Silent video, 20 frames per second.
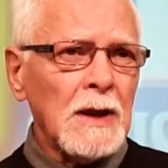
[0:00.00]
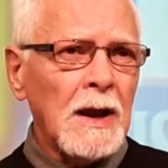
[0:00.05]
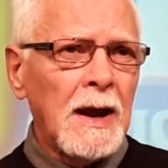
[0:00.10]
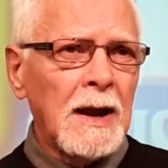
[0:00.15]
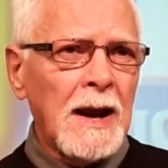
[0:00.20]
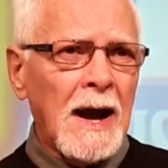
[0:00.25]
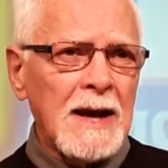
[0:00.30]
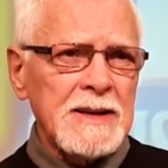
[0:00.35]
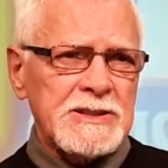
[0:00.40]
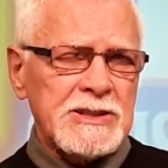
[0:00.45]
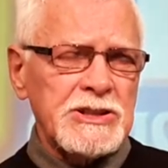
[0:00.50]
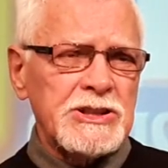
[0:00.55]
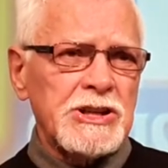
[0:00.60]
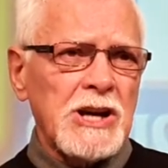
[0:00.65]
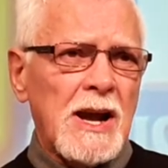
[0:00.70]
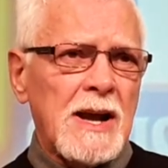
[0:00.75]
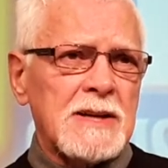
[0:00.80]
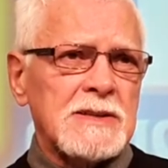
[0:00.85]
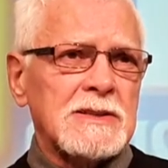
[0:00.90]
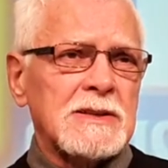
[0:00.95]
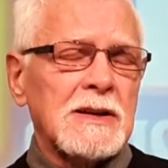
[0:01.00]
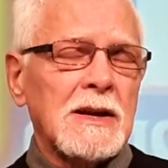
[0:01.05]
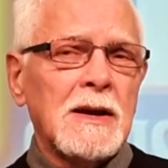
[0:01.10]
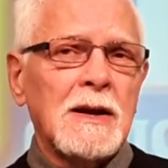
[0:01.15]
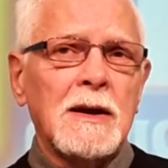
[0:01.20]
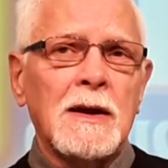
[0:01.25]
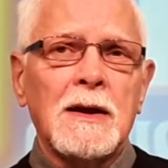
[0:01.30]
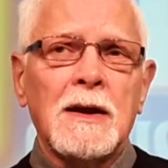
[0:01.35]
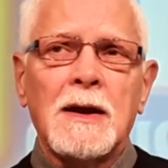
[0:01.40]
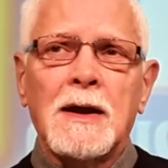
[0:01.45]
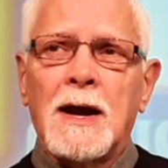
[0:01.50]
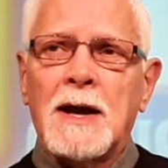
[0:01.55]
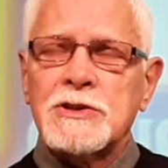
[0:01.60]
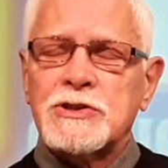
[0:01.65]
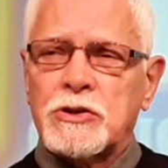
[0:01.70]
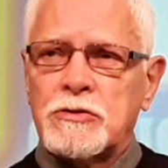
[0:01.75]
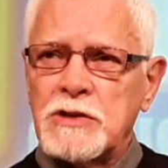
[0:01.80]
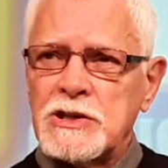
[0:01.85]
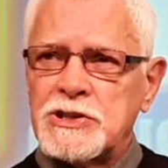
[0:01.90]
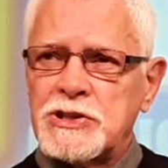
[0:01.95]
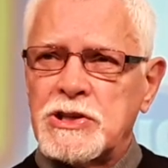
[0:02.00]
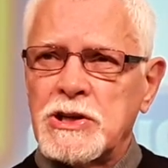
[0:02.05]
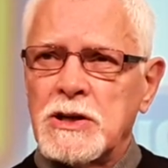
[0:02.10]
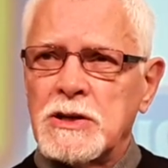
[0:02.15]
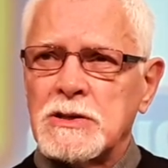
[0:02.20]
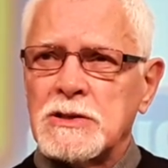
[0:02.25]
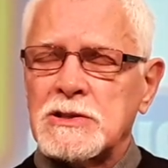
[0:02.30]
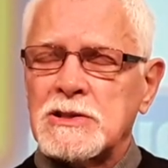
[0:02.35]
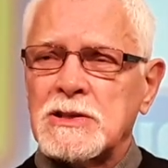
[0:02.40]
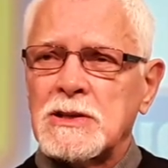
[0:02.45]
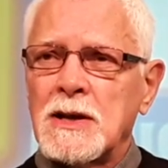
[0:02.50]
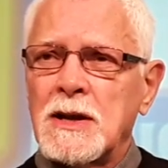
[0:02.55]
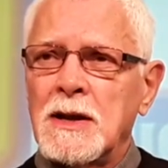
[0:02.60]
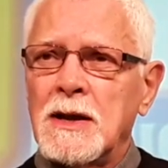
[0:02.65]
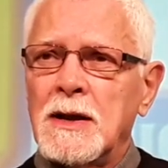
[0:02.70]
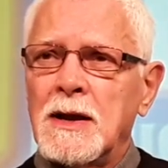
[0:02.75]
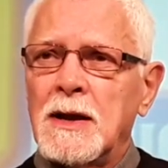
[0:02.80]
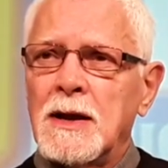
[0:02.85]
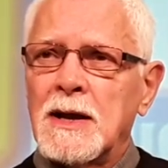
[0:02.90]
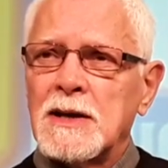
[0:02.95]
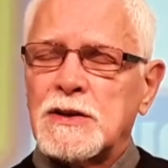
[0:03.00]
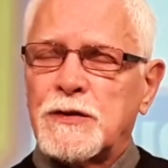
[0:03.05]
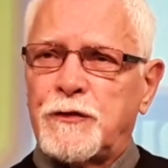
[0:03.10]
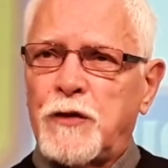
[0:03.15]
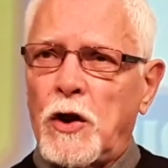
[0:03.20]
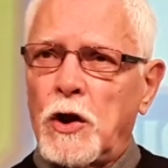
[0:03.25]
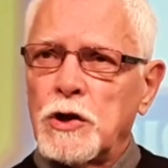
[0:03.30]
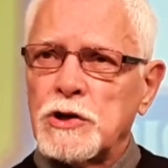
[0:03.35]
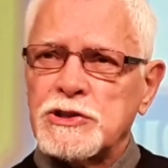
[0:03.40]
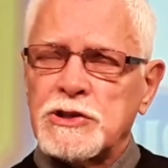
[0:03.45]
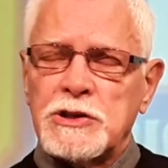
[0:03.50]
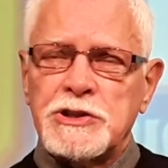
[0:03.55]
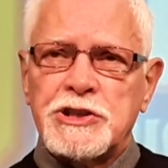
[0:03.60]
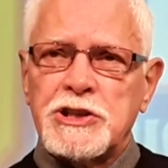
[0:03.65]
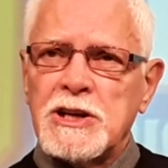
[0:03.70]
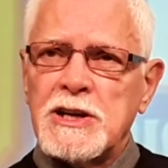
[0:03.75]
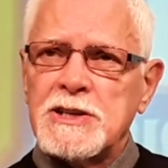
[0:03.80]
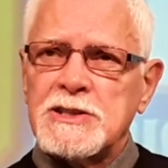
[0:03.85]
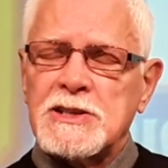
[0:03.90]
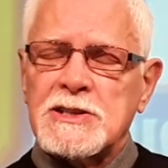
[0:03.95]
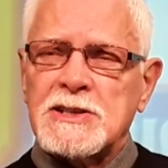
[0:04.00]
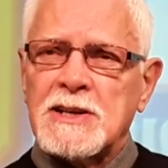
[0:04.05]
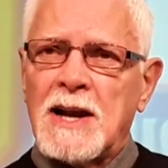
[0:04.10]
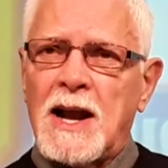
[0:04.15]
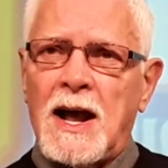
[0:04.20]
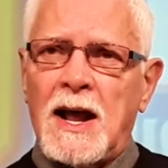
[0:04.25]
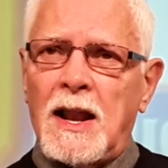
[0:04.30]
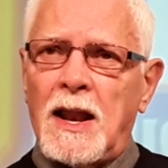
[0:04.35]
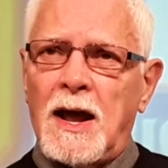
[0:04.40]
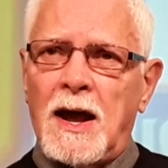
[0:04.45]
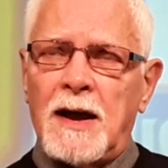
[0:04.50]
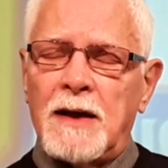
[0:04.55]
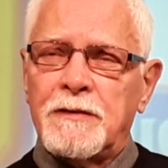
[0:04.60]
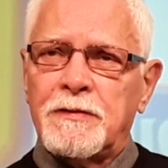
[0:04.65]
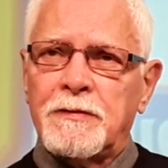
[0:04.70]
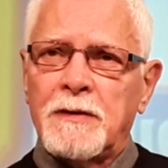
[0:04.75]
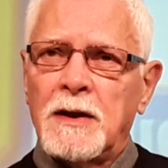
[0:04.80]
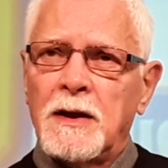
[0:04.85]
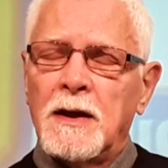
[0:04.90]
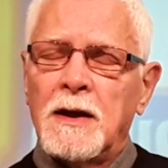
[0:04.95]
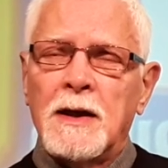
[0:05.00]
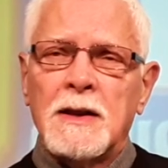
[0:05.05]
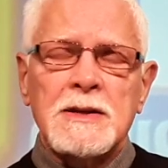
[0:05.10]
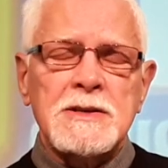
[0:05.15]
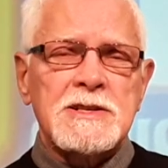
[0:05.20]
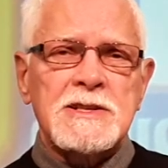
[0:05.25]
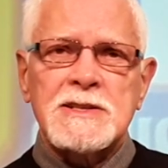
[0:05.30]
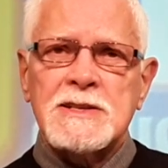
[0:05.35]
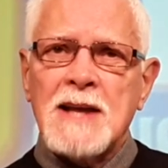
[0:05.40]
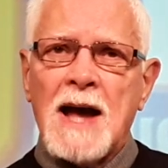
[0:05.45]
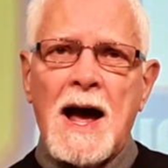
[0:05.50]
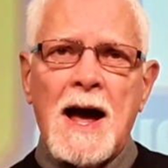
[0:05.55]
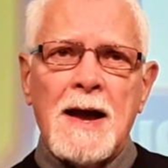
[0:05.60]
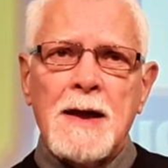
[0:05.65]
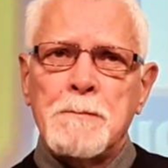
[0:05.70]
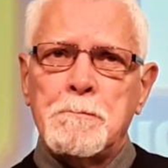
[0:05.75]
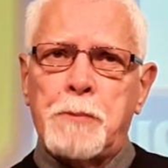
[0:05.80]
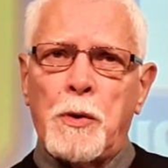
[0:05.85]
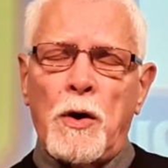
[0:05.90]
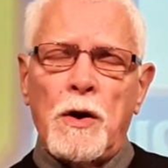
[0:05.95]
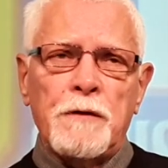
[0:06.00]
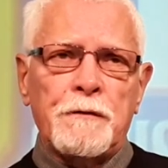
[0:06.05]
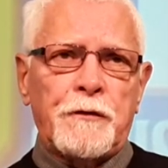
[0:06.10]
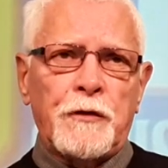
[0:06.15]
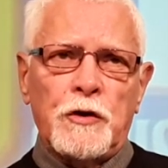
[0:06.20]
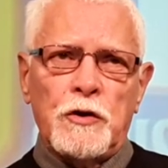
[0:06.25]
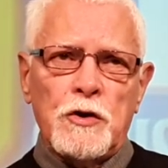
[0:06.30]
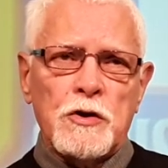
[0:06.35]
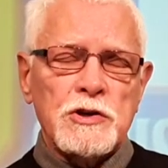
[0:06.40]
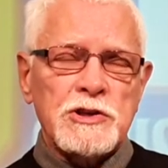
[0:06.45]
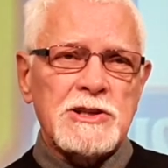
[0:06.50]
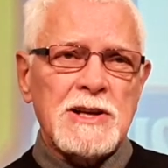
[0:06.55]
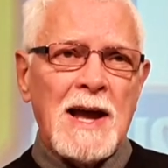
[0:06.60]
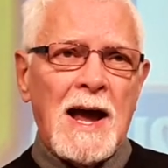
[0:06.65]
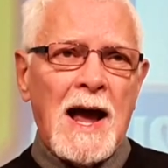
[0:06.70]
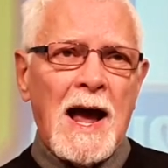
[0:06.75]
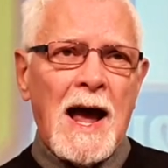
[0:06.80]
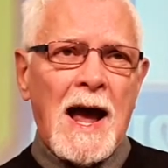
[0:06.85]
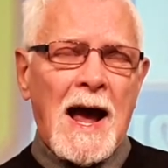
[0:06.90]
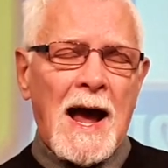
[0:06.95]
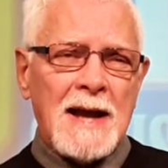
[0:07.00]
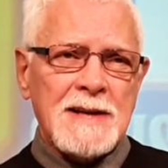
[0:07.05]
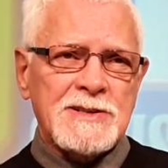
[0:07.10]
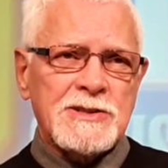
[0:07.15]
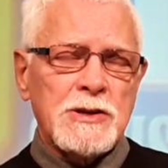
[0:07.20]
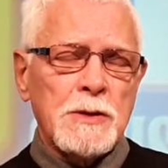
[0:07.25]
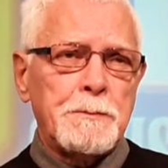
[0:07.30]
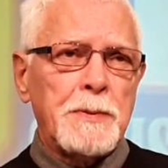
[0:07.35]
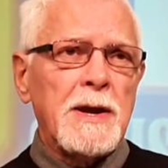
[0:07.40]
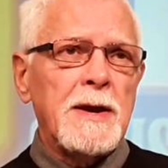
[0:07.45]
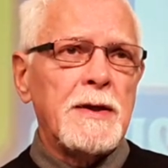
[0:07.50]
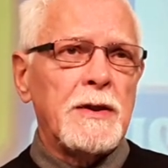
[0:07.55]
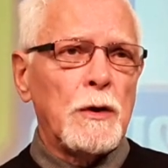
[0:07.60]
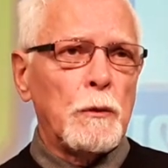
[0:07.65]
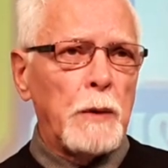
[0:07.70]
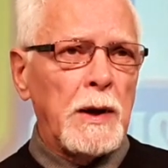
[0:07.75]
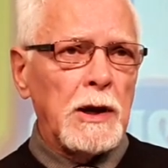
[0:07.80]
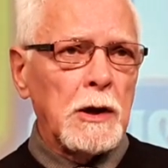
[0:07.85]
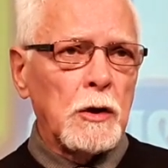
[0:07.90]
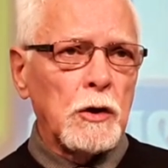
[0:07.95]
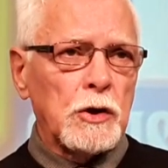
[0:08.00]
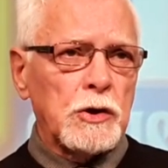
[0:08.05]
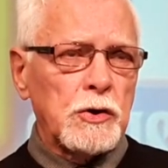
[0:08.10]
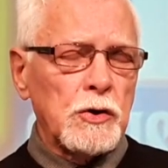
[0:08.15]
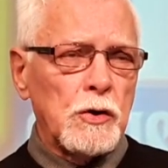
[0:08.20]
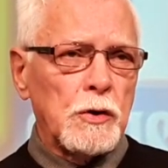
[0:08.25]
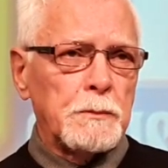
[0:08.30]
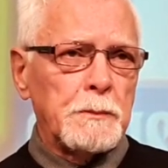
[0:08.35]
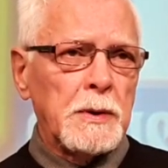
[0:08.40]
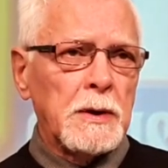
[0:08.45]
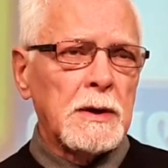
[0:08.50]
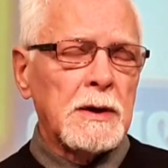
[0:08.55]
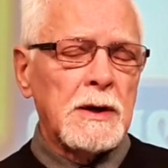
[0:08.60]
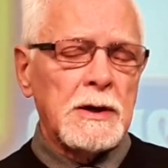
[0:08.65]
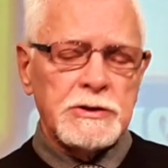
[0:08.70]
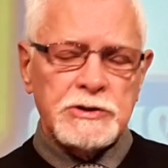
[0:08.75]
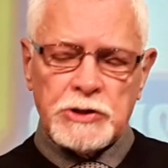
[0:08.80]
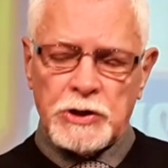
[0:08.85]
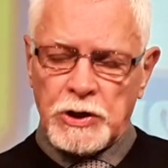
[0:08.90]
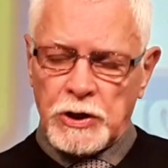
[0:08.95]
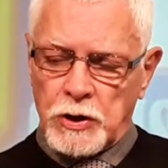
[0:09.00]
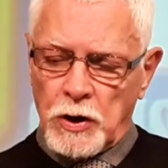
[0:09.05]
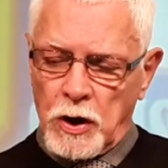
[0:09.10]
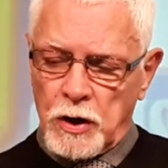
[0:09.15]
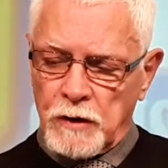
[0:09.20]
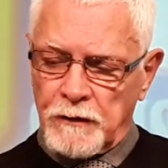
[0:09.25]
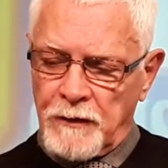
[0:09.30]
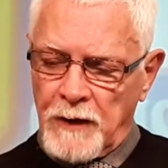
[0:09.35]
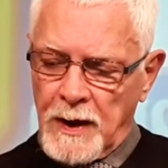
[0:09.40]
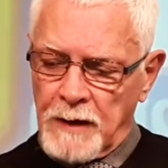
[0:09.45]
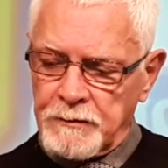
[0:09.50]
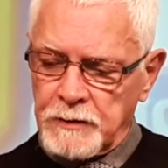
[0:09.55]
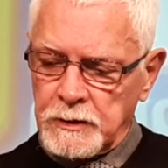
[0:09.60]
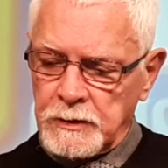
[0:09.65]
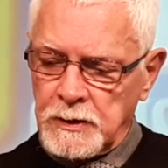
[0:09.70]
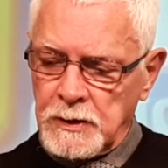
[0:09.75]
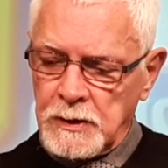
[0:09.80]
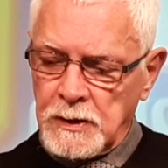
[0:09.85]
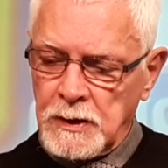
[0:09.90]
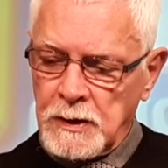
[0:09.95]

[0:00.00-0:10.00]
And I suggest, as Christians, as followers of Jesus in our life, the starting point for us has to be that we look up to the God of heaven.